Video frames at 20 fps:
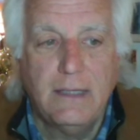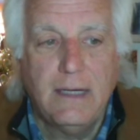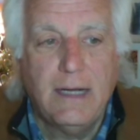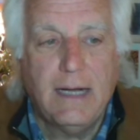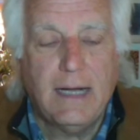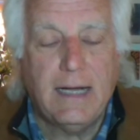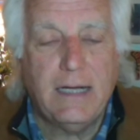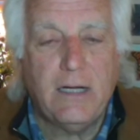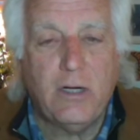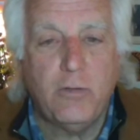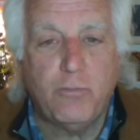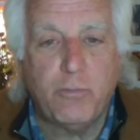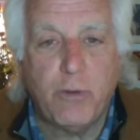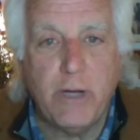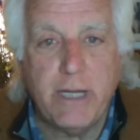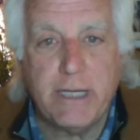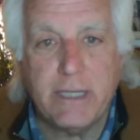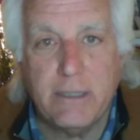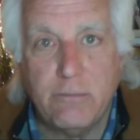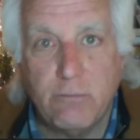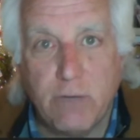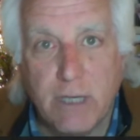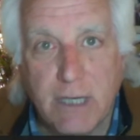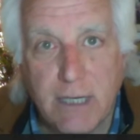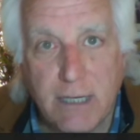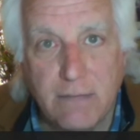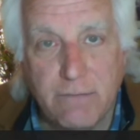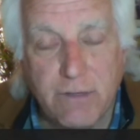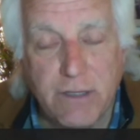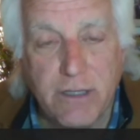I hope we can
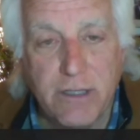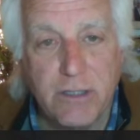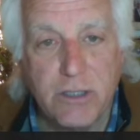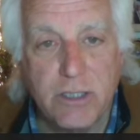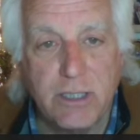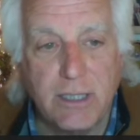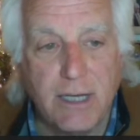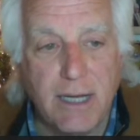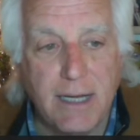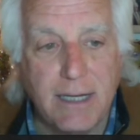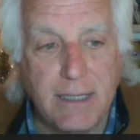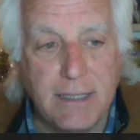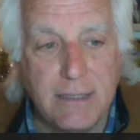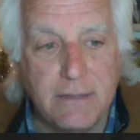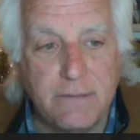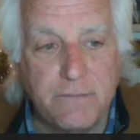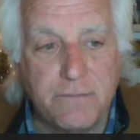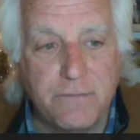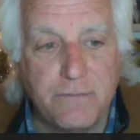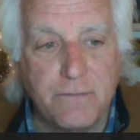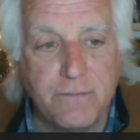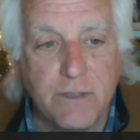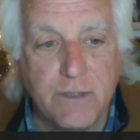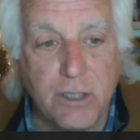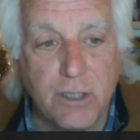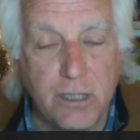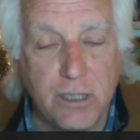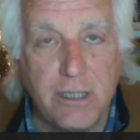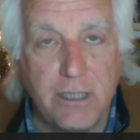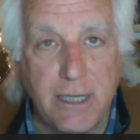recover. There's a lot of
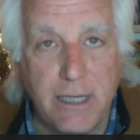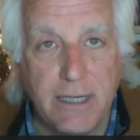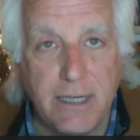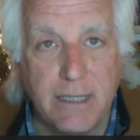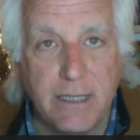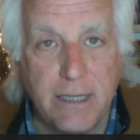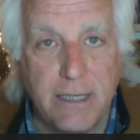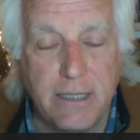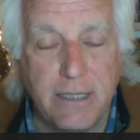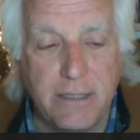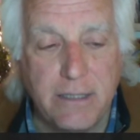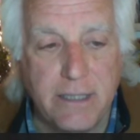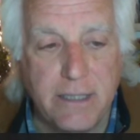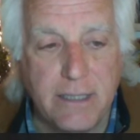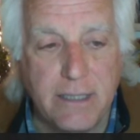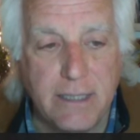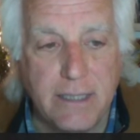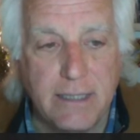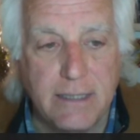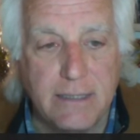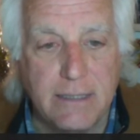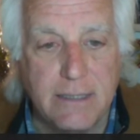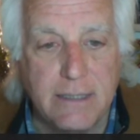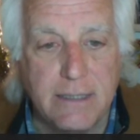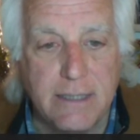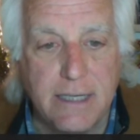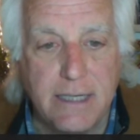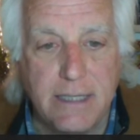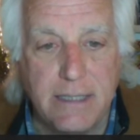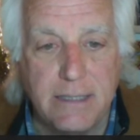good in uh, in the United
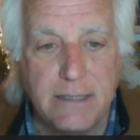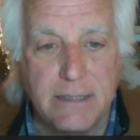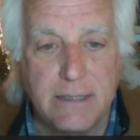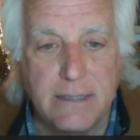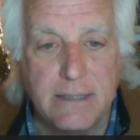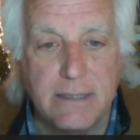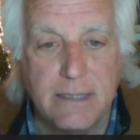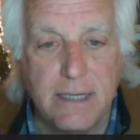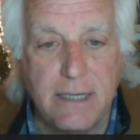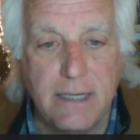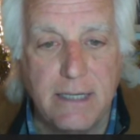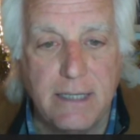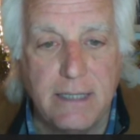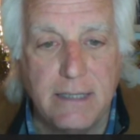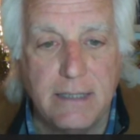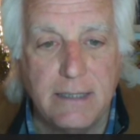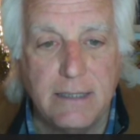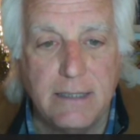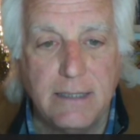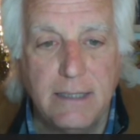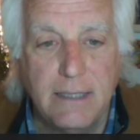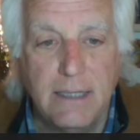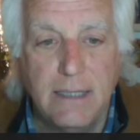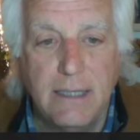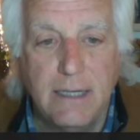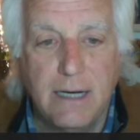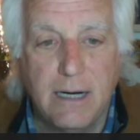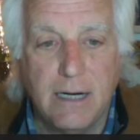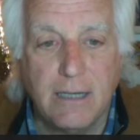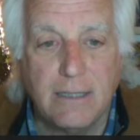States, and
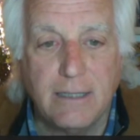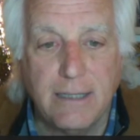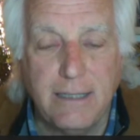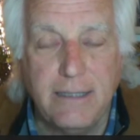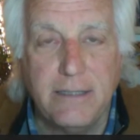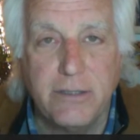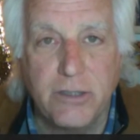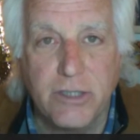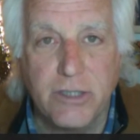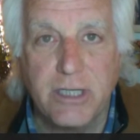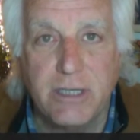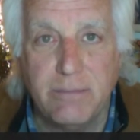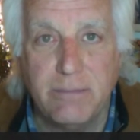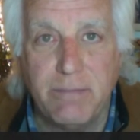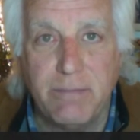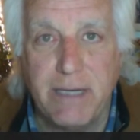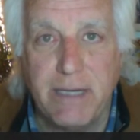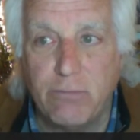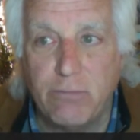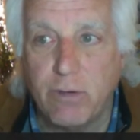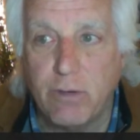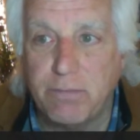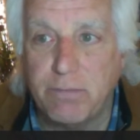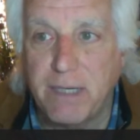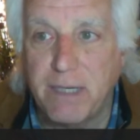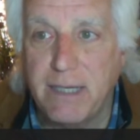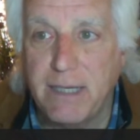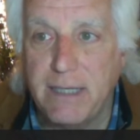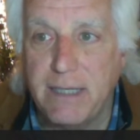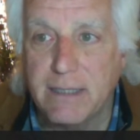our leaders can be
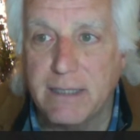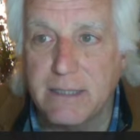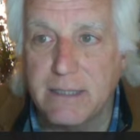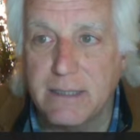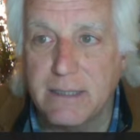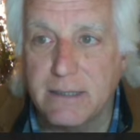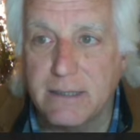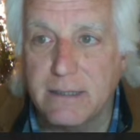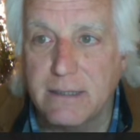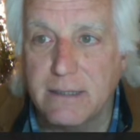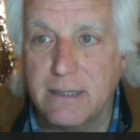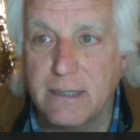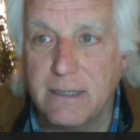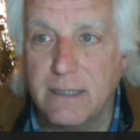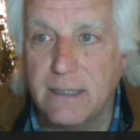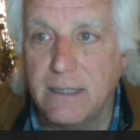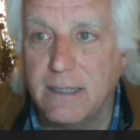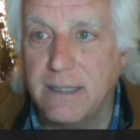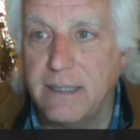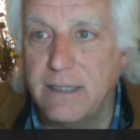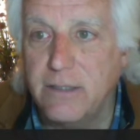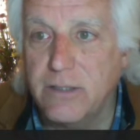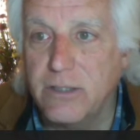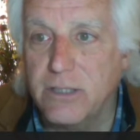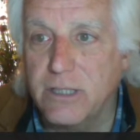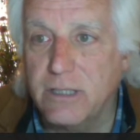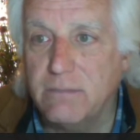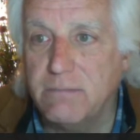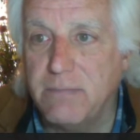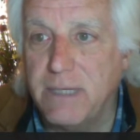replaced. Our leaders
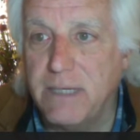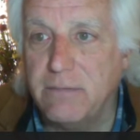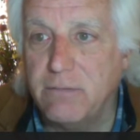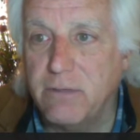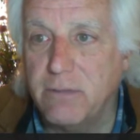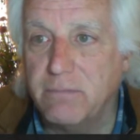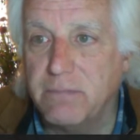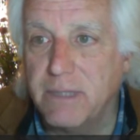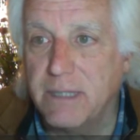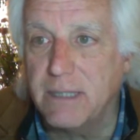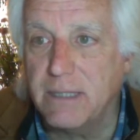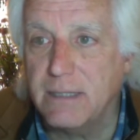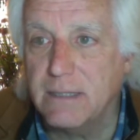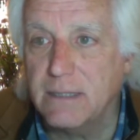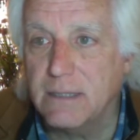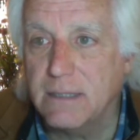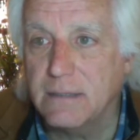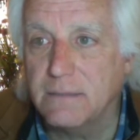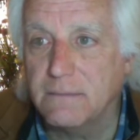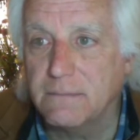can be replaced.